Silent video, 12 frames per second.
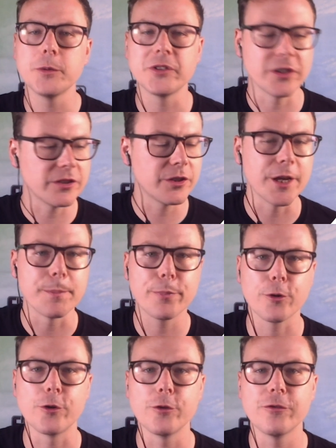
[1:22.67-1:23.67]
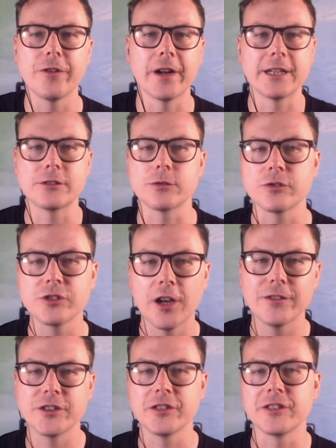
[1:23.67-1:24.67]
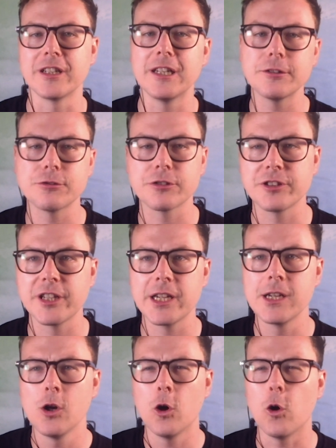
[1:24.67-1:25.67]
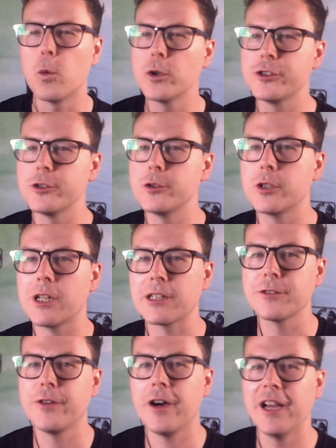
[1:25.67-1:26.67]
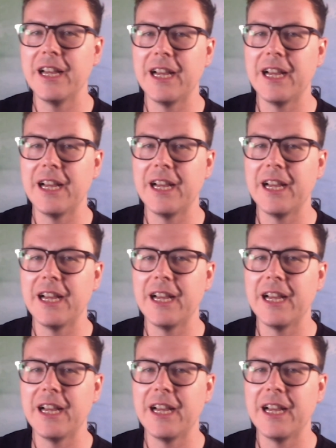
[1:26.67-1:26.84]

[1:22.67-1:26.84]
is it to improve financial services and literacy, or would you classify it